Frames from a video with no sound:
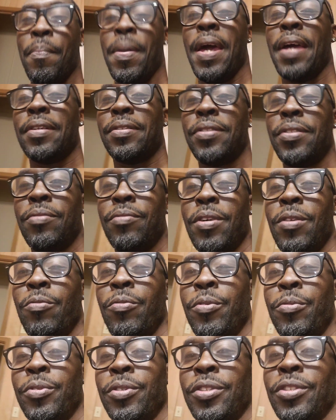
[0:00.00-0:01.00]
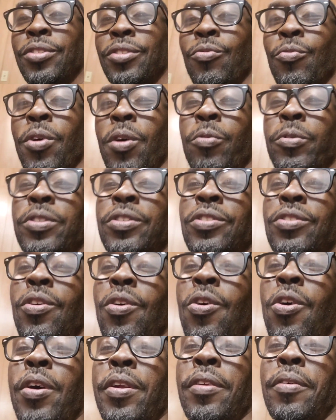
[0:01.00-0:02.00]
back to what we
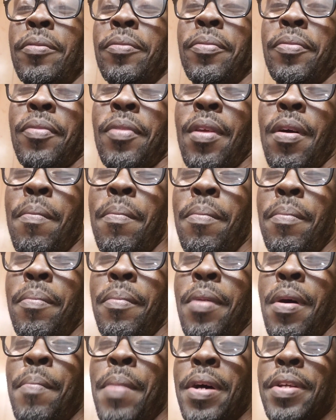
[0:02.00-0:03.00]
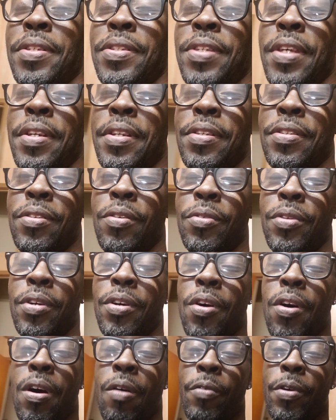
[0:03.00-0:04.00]
started about settings on
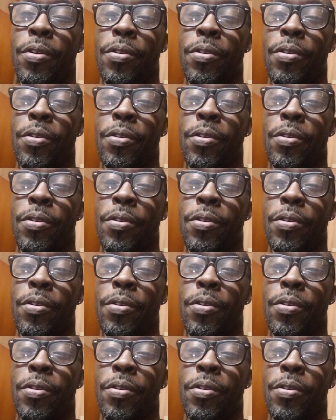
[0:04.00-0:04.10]
the car.